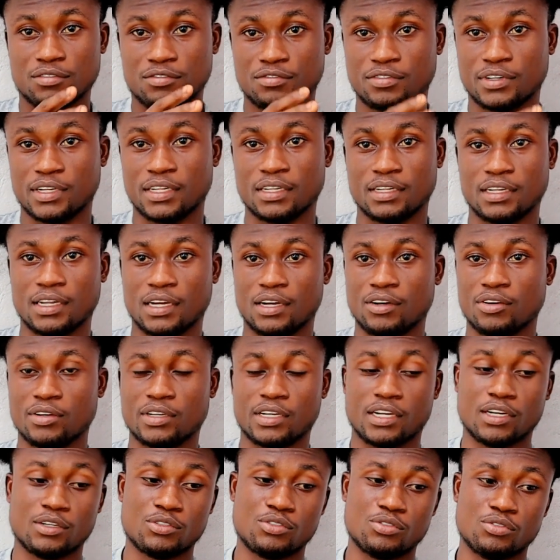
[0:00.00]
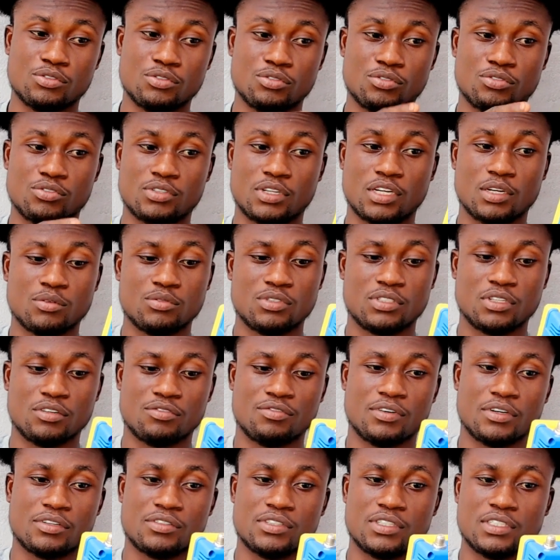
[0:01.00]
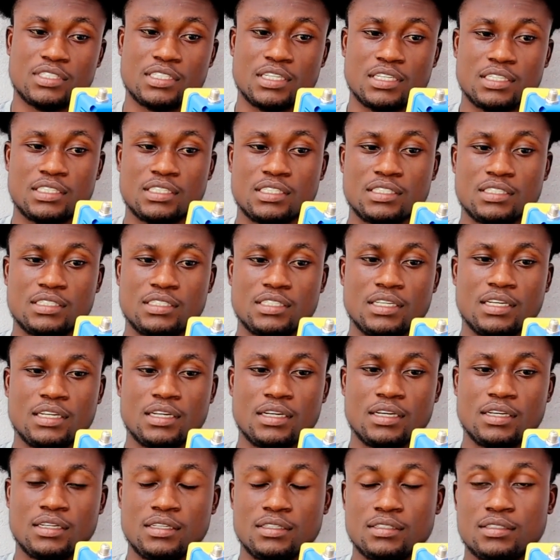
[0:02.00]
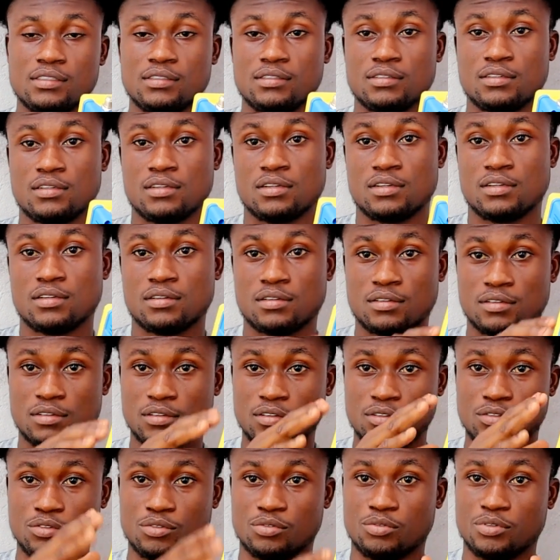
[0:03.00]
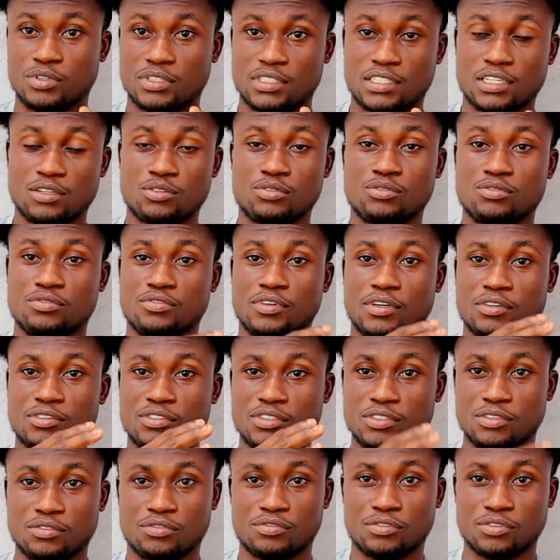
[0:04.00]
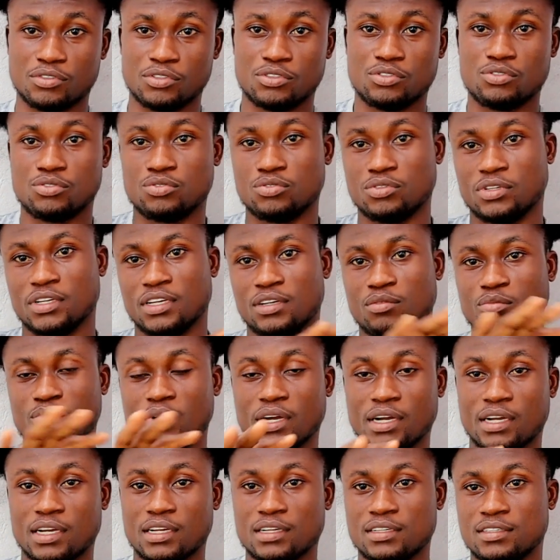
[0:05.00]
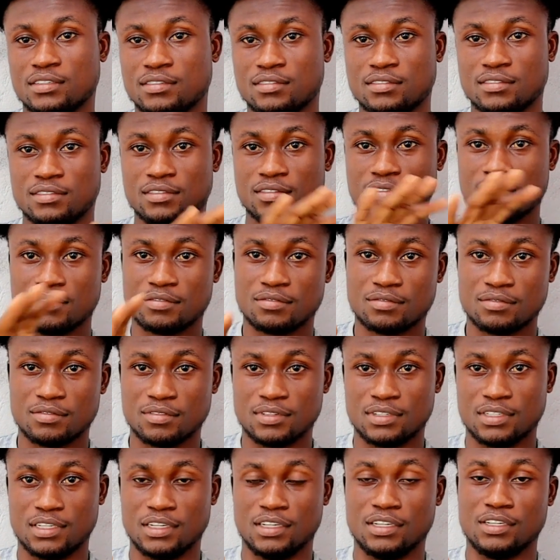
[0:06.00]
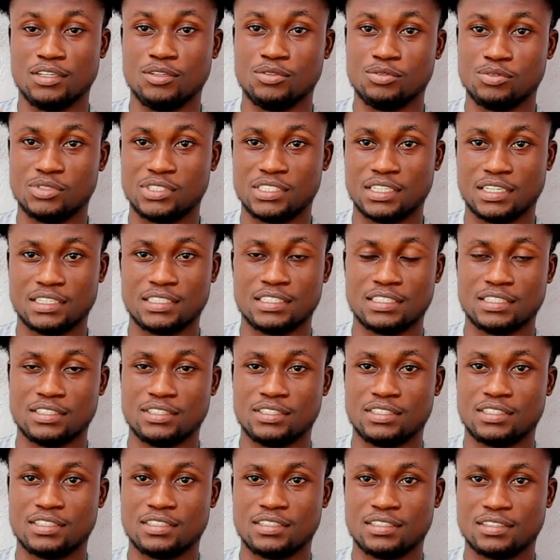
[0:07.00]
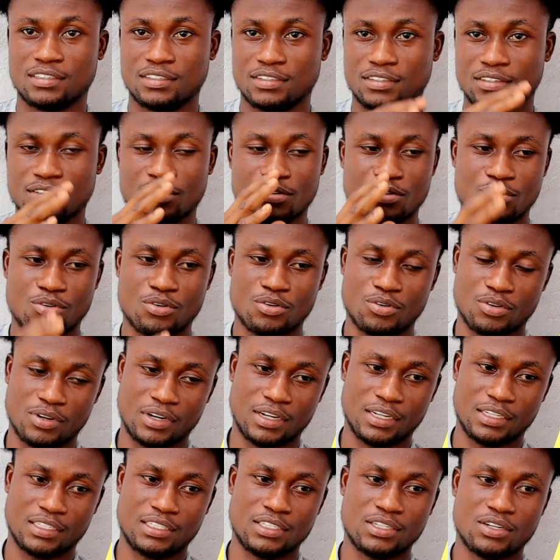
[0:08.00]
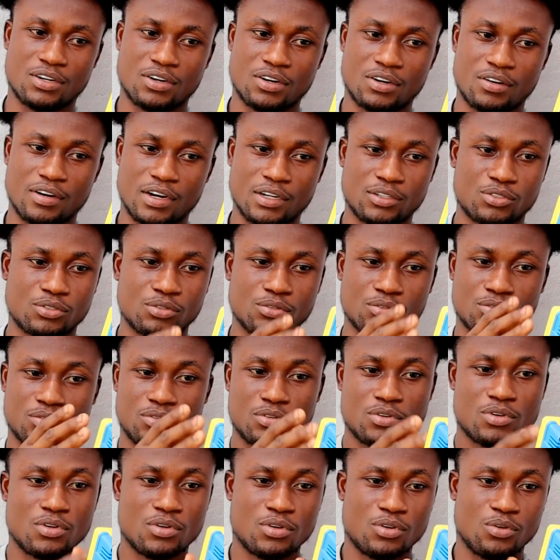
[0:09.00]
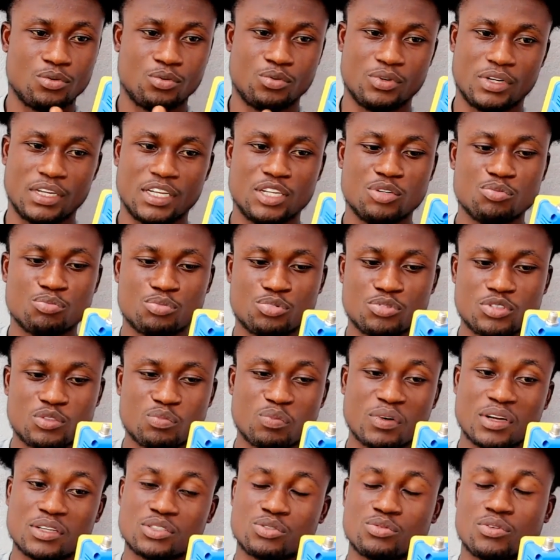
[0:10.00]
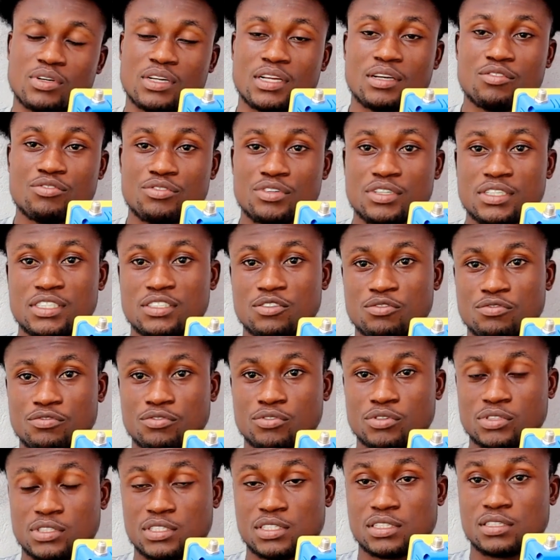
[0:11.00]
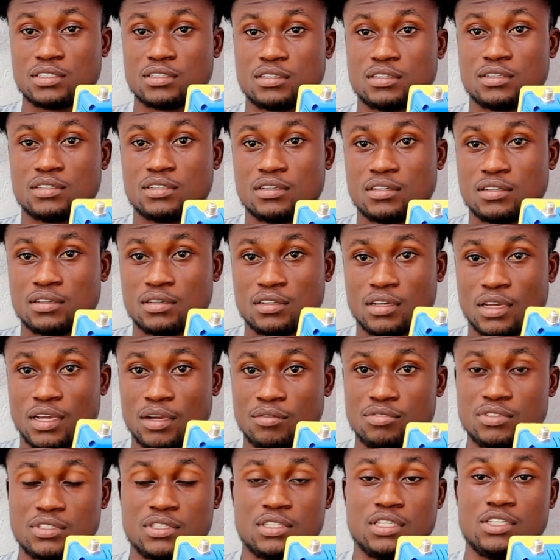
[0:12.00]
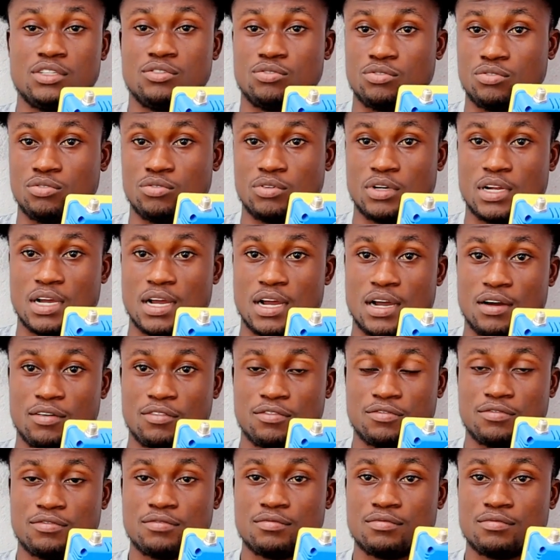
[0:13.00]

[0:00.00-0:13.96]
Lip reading: finder. All you got to do is to come to the factory settings and then you reset to factory default to get back the new settings on it. All right, so with the input password, every default FTA decoder have